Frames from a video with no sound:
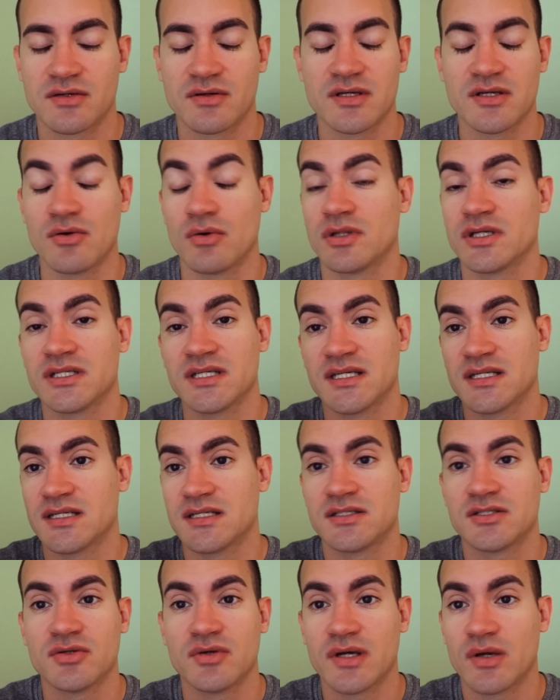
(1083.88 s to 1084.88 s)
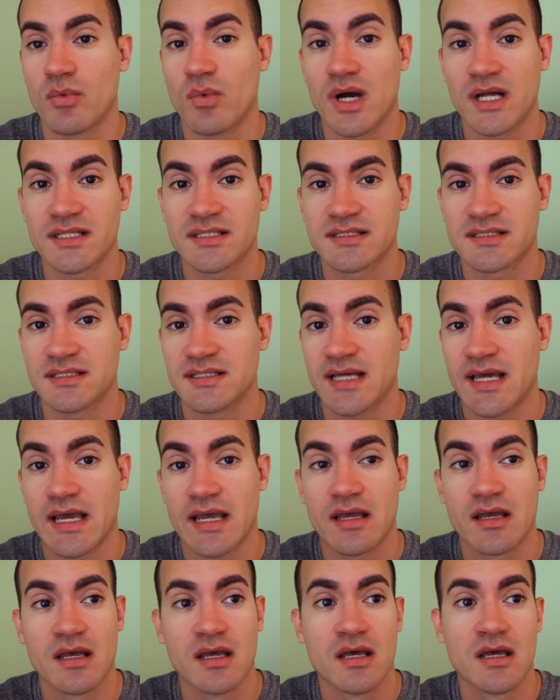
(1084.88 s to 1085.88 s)
So you only needed to do it once a
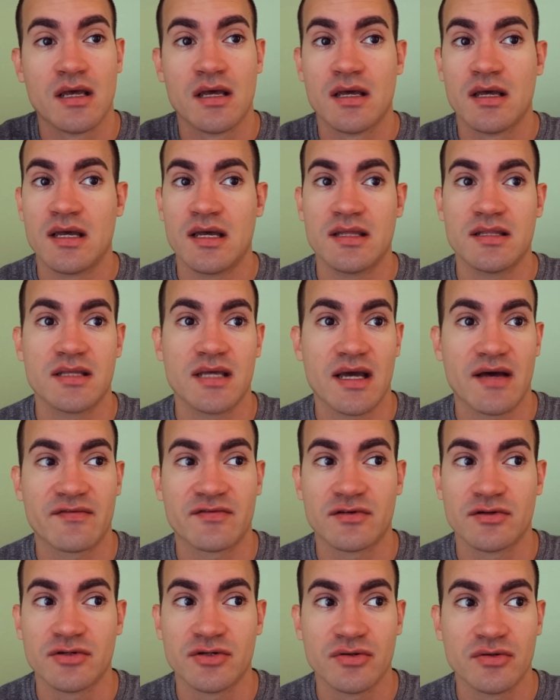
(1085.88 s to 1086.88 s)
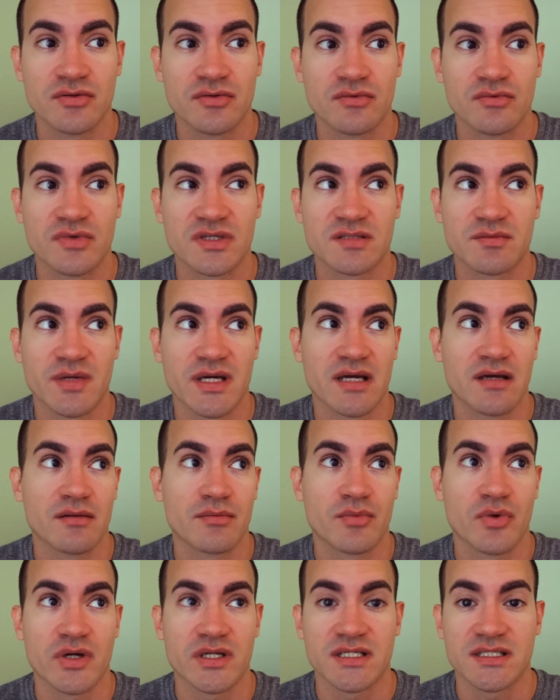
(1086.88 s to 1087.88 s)
day. In the afternoon was my
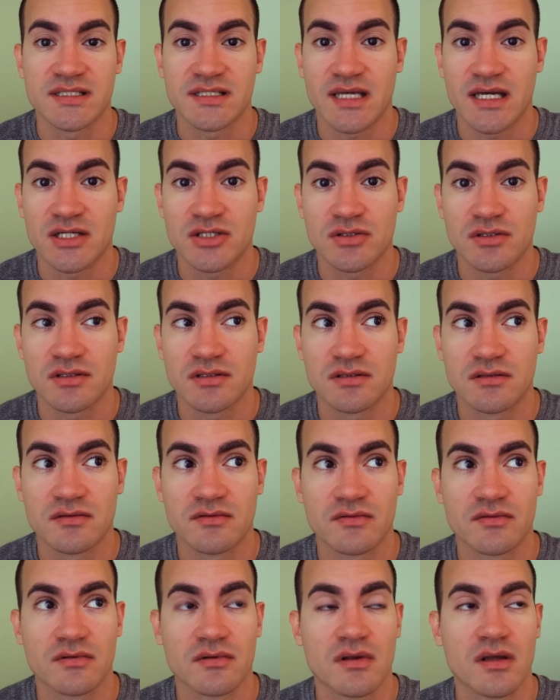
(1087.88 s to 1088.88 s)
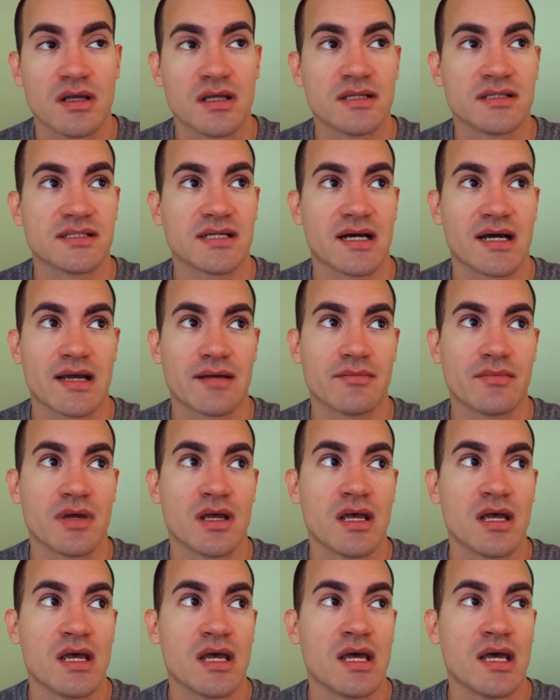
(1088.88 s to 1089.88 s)
appointed scheduled time,
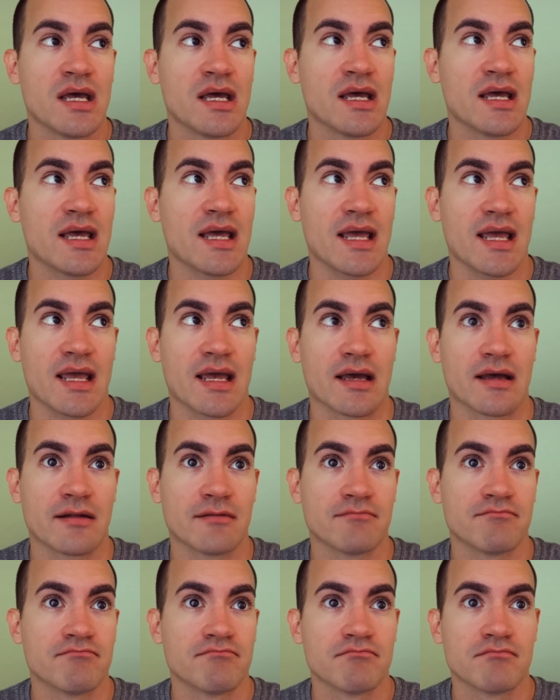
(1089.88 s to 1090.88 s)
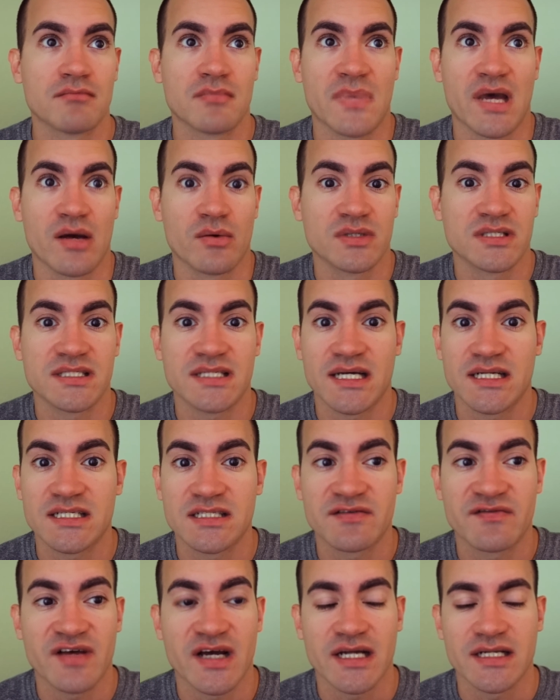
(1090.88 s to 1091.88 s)
and I was
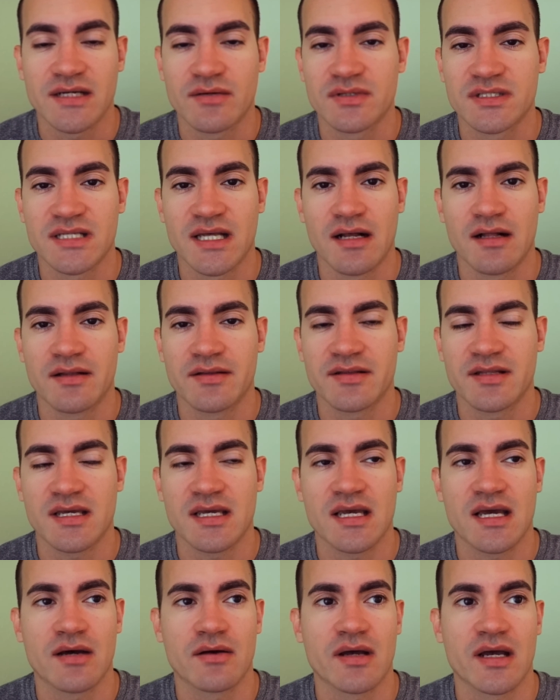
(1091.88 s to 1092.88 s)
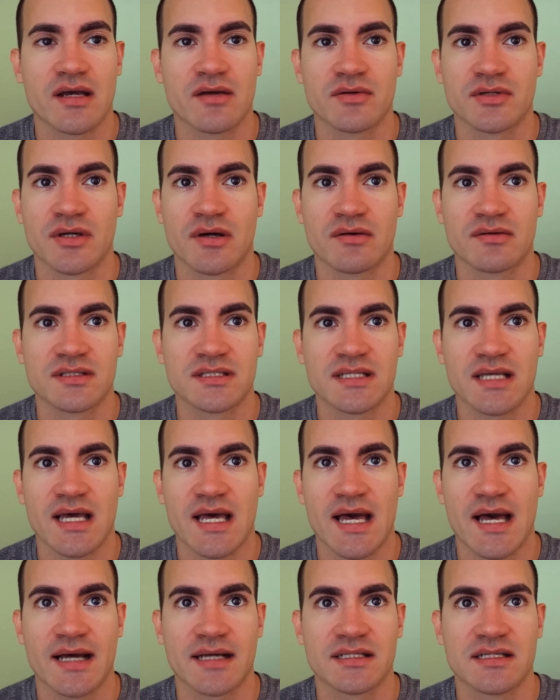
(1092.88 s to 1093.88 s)
satisfied. I was healthy. I was
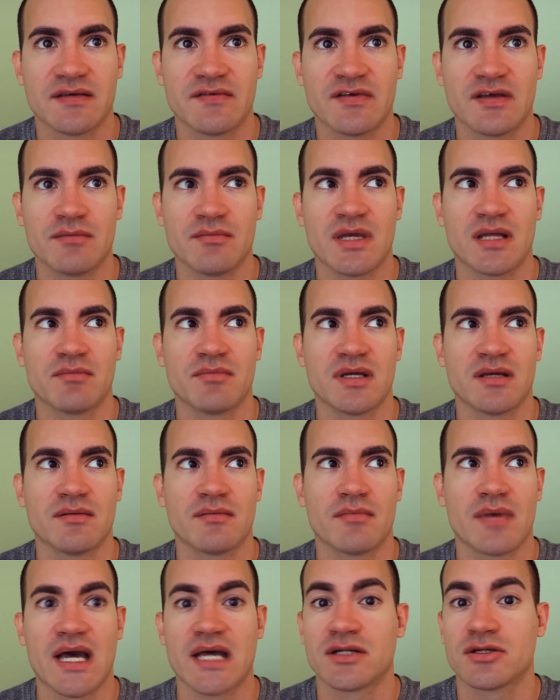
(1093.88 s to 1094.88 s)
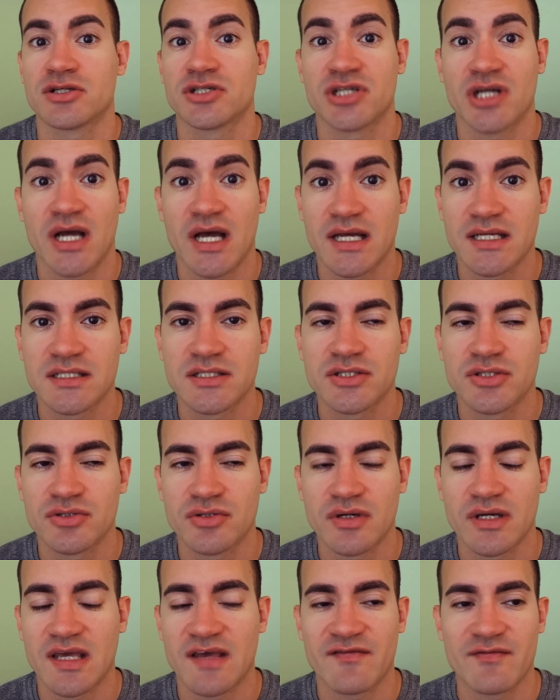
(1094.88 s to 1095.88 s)
active. It made me energized, you
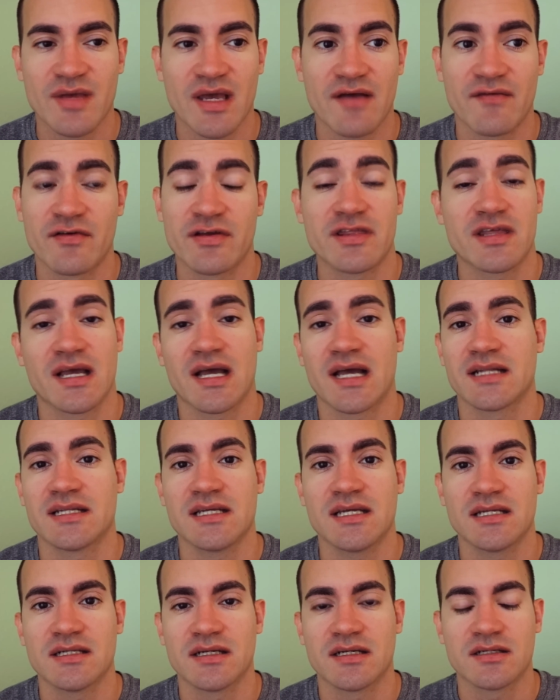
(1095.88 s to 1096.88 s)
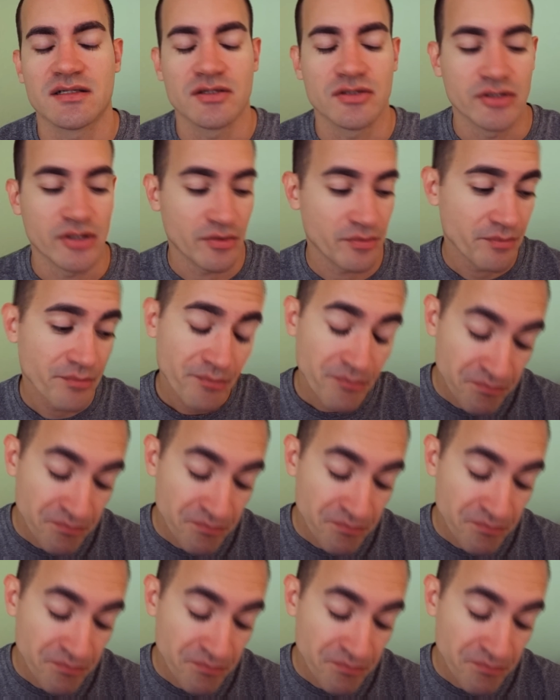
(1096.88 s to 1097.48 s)
know, gave me everything I needed, you know.